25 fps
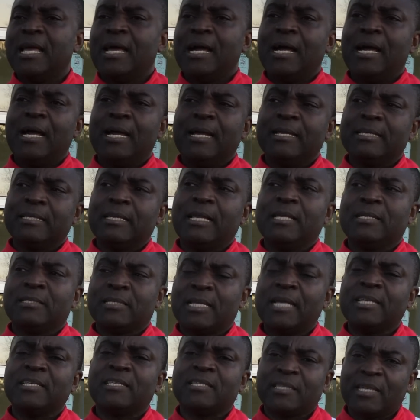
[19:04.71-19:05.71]
as
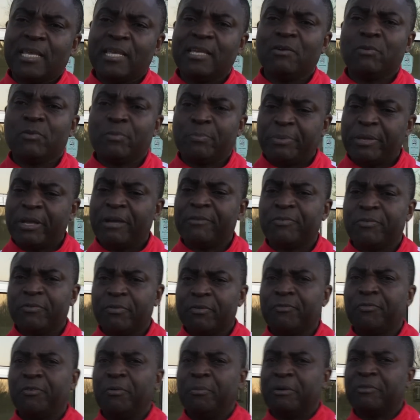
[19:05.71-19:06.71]
I say on behalf of
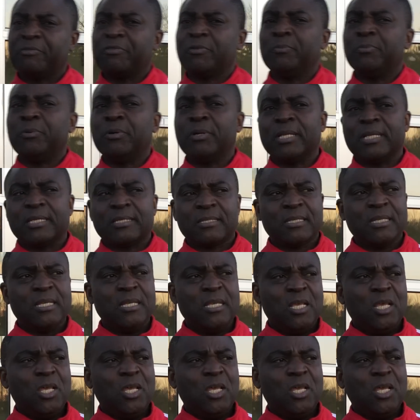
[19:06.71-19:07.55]
the former footballers,